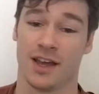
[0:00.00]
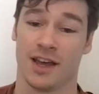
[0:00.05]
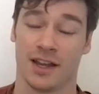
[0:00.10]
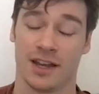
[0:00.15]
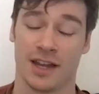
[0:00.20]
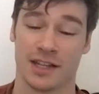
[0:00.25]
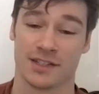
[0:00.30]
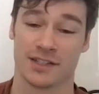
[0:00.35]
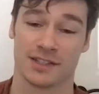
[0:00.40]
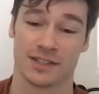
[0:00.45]

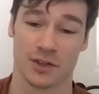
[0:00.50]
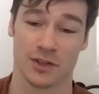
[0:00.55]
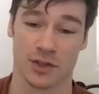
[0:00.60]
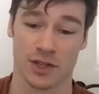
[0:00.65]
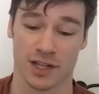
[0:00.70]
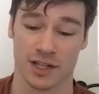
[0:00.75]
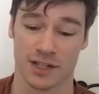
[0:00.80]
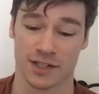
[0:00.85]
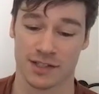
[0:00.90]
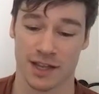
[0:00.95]
necessarily
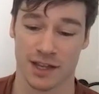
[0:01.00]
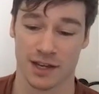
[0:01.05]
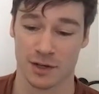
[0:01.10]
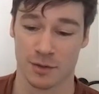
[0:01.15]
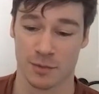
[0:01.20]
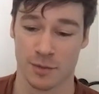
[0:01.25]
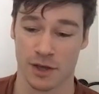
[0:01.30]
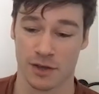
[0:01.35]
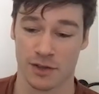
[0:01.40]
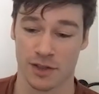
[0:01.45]
get excited
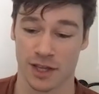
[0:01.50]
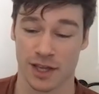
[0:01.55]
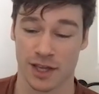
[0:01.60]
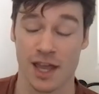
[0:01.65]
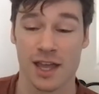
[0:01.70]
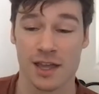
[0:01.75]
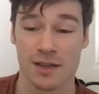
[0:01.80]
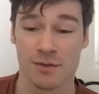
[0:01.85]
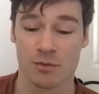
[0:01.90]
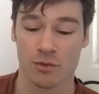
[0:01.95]
about like,
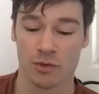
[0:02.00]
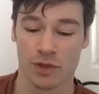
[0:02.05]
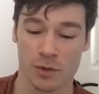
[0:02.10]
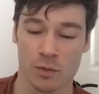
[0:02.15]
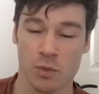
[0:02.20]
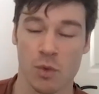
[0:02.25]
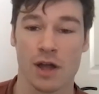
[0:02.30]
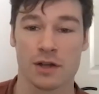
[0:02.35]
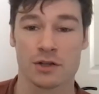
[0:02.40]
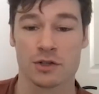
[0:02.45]
hey, like
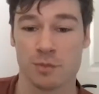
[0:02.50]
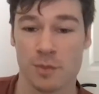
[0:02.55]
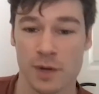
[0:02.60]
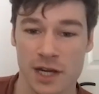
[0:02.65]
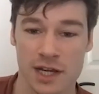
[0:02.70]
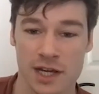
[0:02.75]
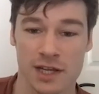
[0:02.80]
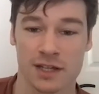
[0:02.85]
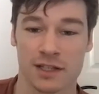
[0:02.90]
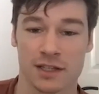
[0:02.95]
watch
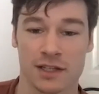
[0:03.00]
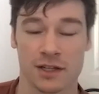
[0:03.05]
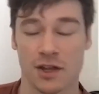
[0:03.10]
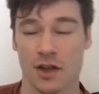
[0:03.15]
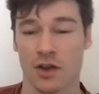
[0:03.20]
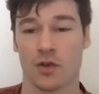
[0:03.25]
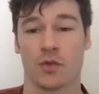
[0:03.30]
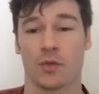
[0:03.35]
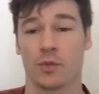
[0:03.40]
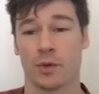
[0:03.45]
me, you
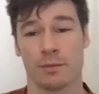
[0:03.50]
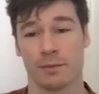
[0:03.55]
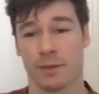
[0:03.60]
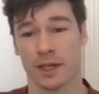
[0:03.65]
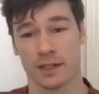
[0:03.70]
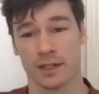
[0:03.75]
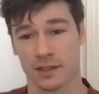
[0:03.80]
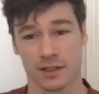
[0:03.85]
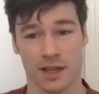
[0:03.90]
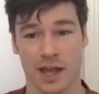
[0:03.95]
know. But I'm
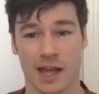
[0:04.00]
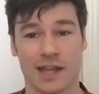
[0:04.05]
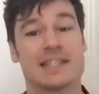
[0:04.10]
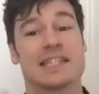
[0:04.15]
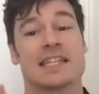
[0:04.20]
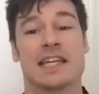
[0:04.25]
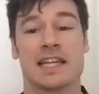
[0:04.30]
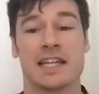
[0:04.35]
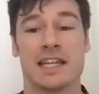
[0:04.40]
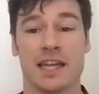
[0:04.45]
like, I
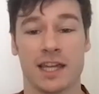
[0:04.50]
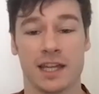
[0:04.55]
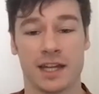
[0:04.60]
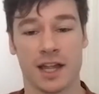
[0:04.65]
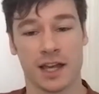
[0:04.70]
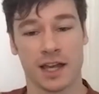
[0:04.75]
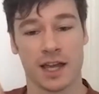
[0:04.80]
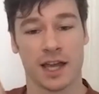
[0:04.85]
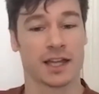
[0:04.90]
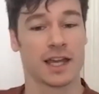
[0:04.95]
did it.
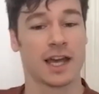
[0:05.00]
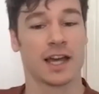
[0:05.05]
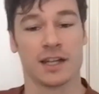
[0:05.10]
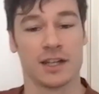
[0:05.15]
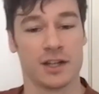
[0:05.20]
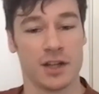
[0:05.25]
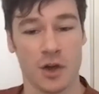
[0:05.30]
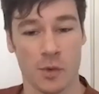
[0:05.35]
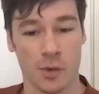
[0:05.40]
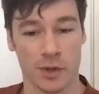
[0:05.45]
Like I kind of
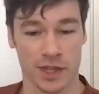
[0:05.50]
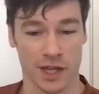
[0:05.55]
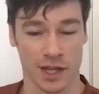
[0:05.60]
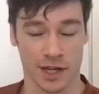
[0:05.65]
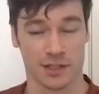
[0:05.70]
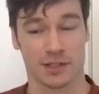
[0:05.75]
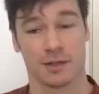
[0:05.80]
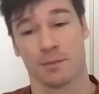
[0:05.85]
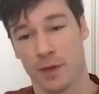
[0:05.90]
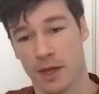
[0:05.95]
know what that
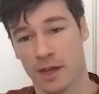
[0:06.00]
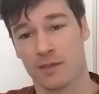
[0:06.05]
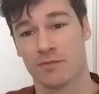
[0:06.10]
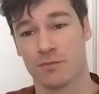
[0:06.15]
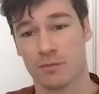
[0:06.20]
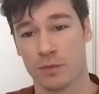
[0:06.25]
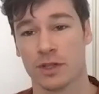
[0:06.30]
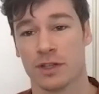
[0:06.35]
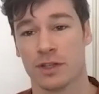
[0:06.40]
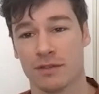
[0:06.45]
is. I'm like,
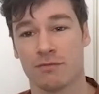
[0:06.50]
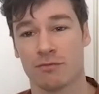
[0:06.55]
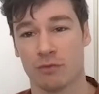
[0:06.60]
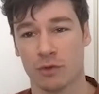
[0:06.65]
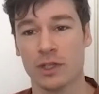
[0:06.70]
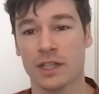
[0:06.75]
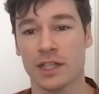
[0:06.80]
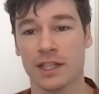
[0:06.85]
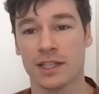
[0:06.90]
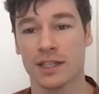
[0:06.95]
but
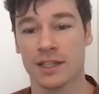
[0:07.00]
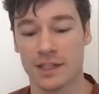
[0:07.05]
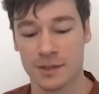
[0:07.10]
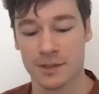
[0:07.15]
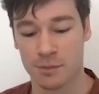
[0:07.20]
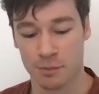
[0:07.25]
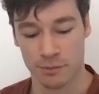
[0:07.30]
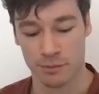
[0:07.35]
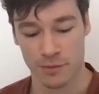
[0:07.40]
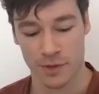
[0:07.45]
really, these
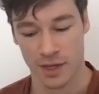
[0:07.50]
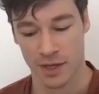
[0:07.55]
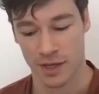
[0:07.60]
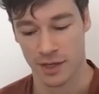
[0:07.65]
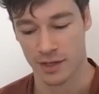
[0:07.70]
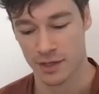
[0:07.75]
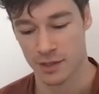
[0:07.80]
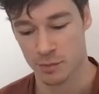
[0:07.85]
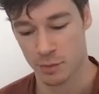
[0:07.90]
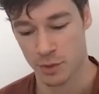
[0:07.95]

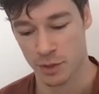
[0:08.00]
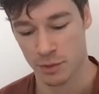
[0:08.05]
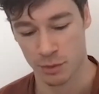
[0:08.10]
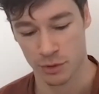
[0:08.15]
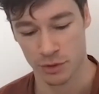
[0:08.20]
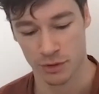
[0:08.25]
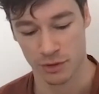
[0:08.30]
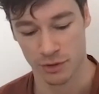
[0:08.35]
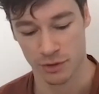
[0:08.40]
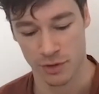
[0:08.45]

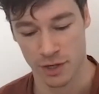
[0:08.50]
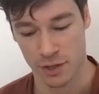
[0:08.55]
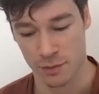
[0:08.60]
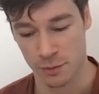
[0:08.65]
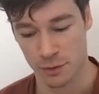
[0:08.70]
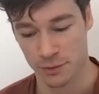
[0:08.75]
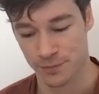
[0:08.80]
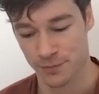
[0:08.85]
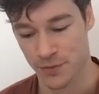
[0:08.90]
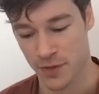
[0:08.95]
people are
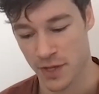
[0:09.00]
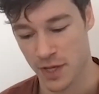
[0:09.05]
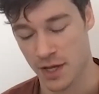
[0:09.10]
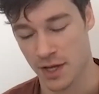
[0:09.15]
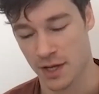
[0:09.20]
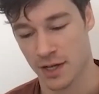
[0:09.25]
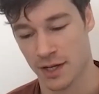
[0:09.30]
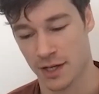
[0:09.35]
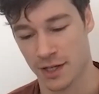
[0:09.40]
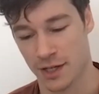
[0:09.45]
incredible.
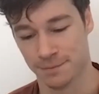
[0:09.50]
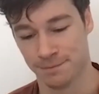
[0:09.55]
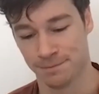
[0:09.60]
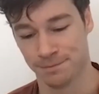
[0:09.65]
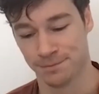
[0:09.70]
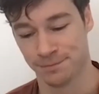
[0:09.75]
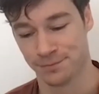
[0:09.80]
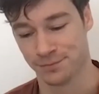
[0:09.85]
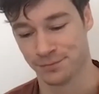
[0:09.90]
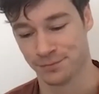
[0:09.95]
Yeah,
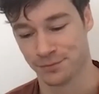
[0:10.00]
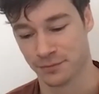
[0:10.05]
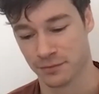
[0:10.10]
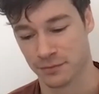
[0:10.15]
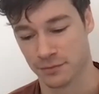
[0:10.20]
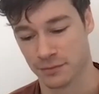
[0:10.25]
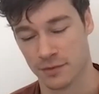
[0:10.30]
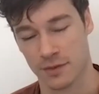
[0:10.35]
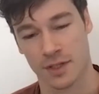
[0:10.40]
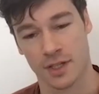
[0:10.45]
stellar
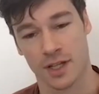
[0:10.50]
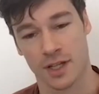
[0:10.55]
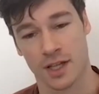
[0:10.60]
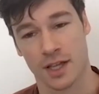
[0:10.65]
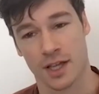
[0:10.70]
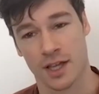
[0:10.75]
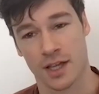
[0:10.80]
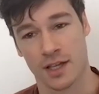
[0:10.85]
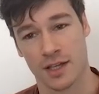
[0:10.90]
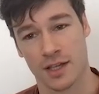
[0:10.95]
performances
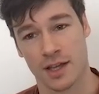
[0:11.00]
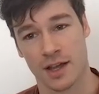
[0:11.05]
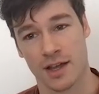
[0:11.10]
across the